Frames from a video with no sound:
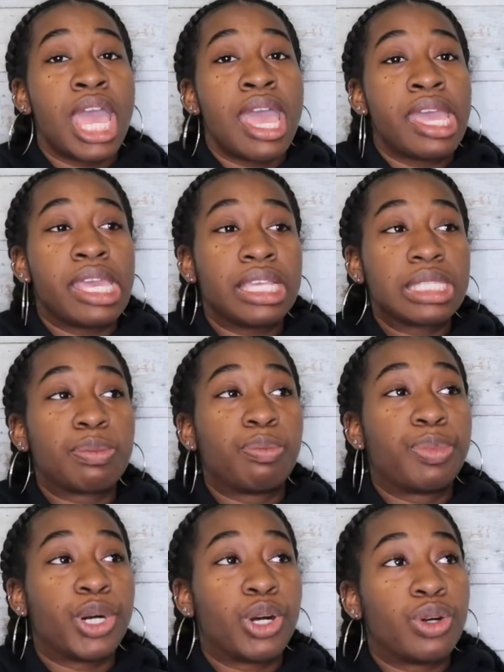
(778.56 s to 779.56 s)
his
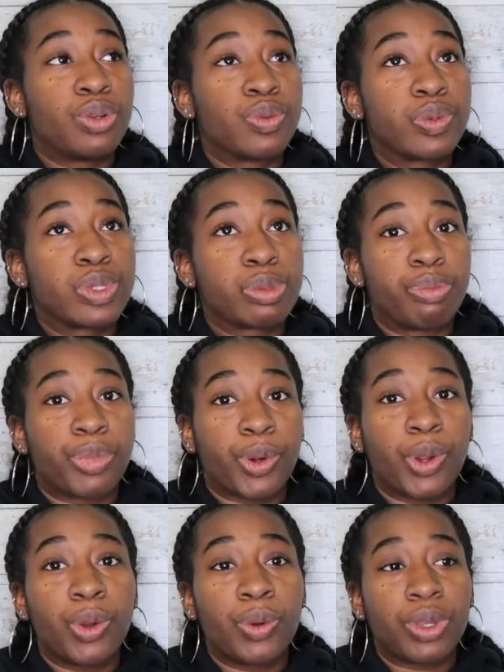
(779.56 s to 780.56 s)
bones
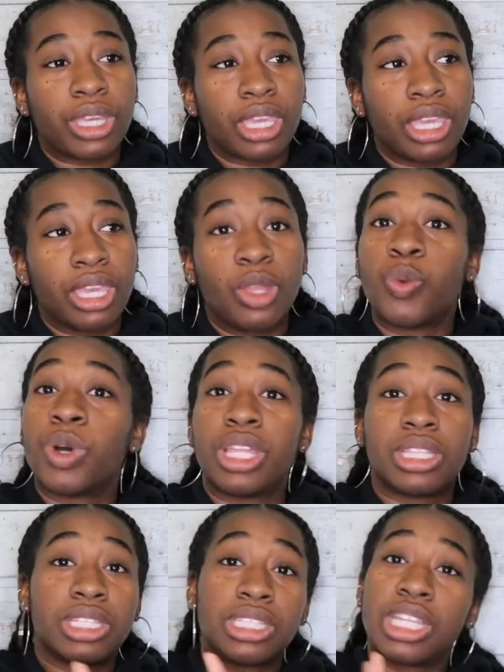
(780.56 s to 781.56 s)
broke in
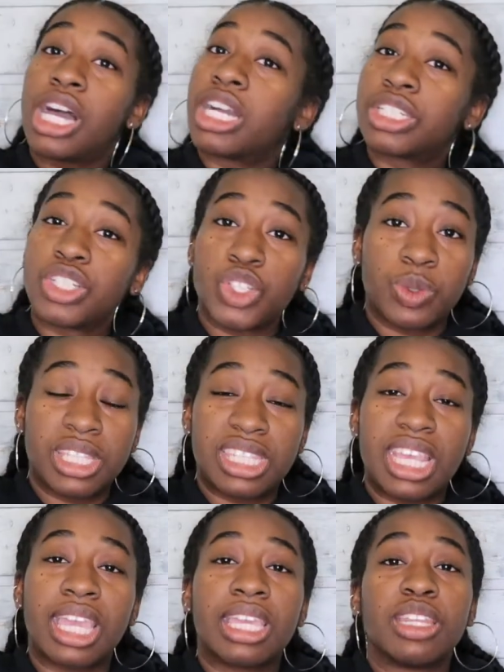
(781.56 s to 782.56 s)
what the doctors would
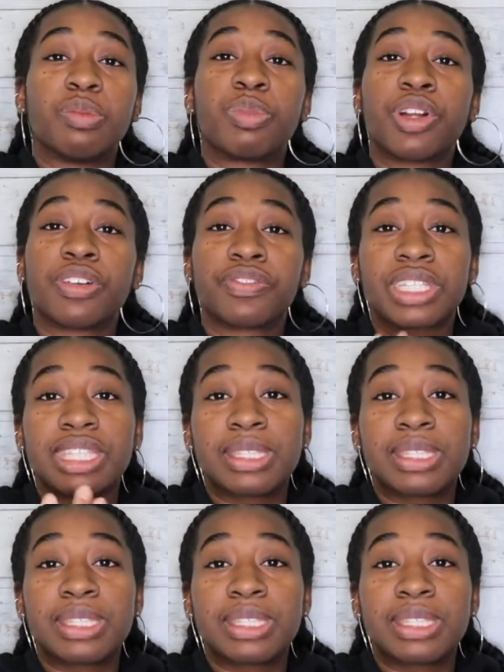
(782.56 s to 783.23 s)
say in a perfect